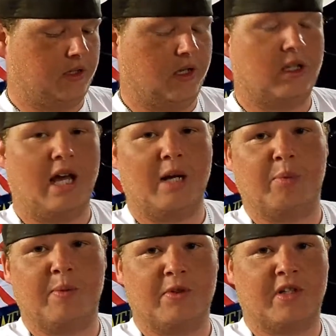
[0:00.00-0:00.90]
A lot of
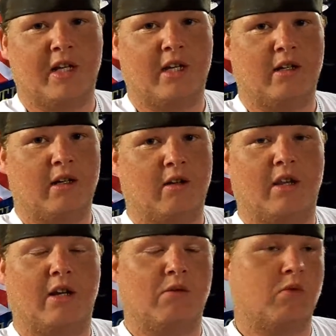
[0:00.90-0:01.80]
people say, oh,
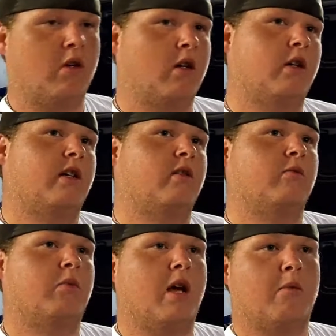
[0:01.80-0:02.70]
they don't work
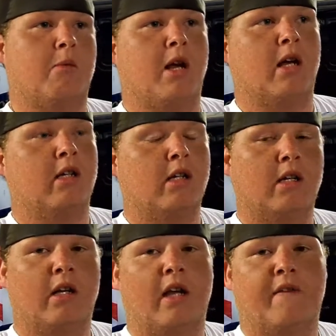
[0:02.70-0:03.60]
and blah blah blah.
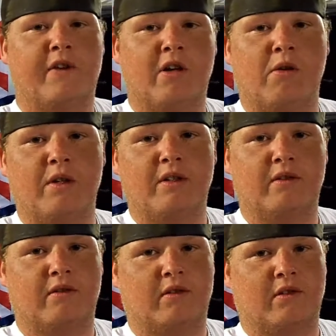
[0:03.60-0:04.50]
If you're
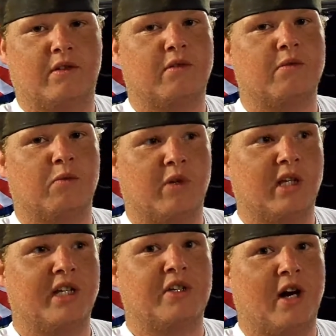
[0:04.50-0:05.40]
going
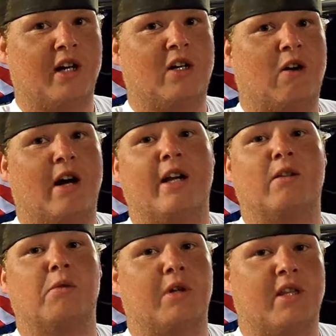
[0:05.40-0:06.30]
really trying to crank
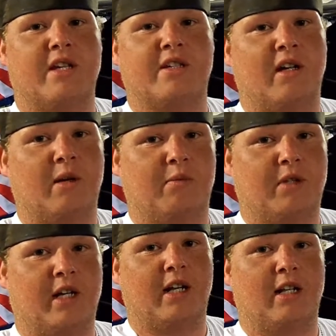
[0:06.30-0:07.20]
one of these up
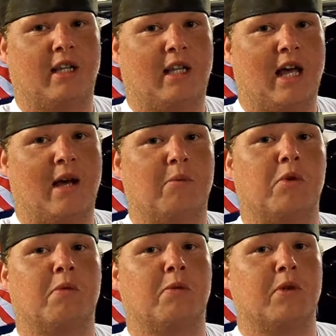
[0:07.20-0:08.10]
to a lot
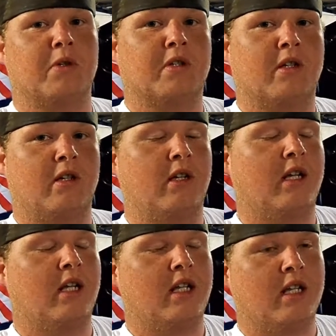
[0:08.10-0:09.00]
more boost,
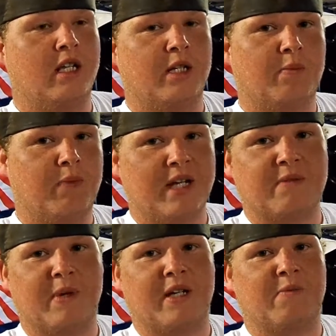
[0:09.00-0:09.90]
your
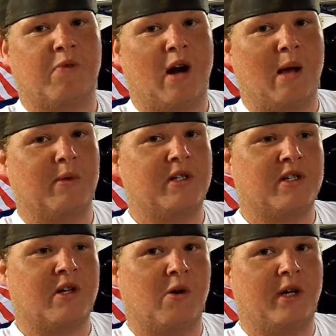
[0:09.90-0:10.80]
best bet is probably
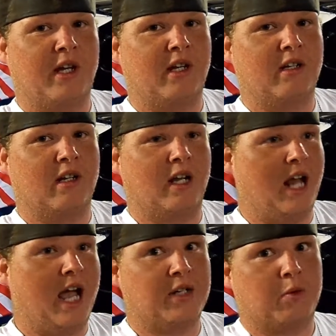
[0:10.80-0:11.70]
just go get an
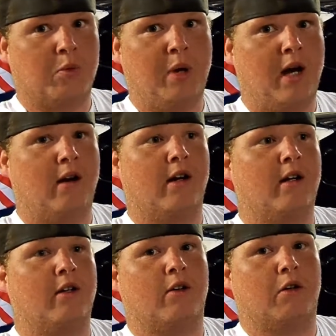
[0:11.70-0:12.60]
actual
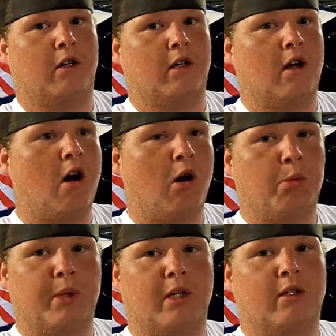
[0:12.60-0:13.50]
Perrin or a
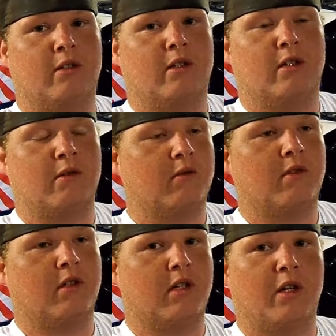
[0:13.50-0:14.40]
Hallman, or
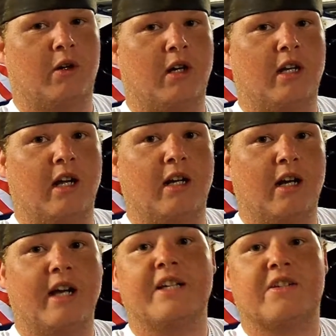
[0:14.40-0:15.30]
you know, a
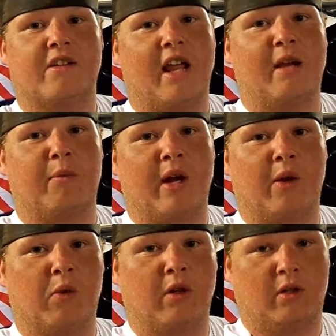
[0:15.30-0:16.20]
nice name
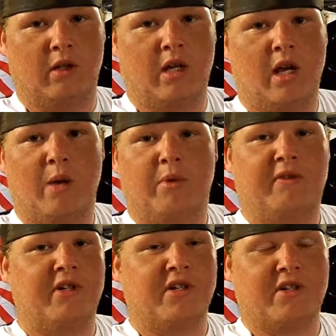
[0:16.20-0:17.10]
brand one. But if
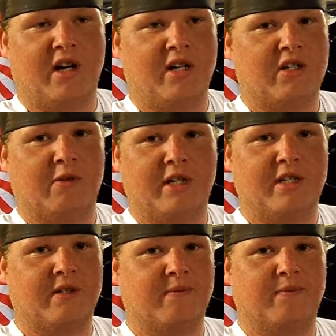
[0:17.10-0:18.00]
you're just trying to
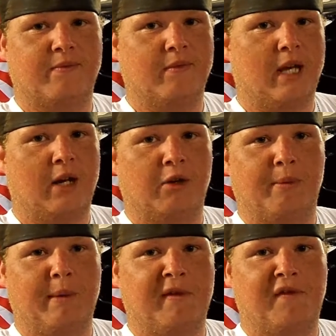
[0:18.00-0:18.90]
squeeze, I don't know,
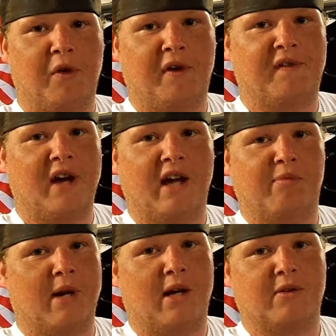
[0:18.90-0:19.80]
maybe 4 or
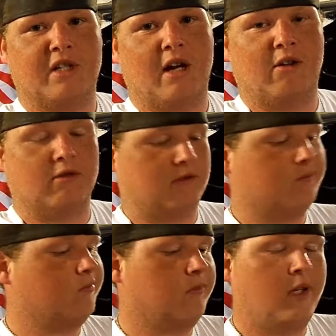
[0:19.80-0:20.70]
5 pounds out,
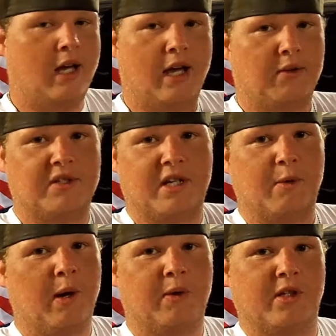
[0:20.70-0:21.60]
I don't see
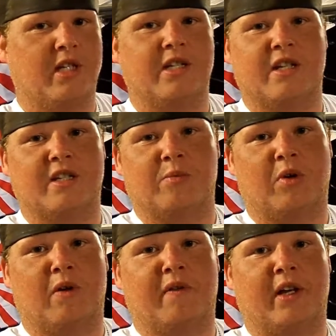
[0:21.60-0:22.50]
why one of these isn't
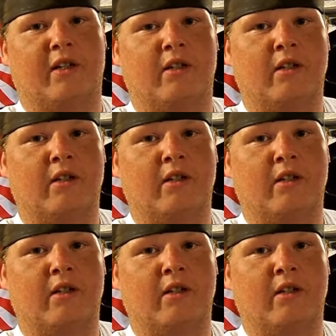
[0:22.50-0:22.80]
perfect.